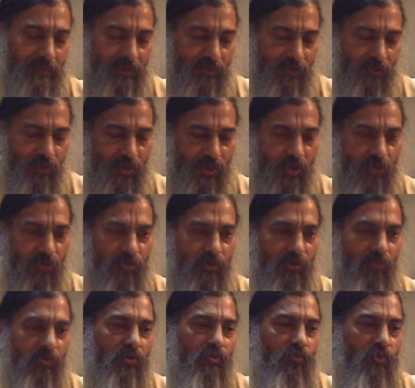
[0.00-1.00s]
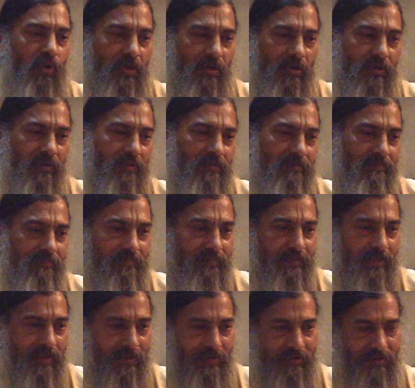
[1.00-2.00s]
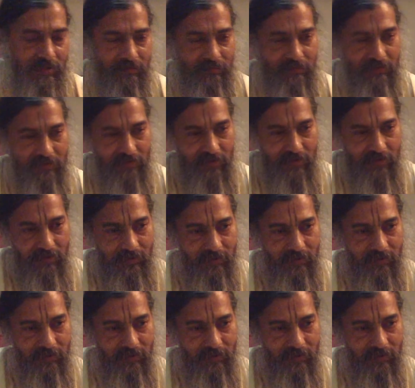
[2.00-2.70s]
You can do even 1. That is sufficient.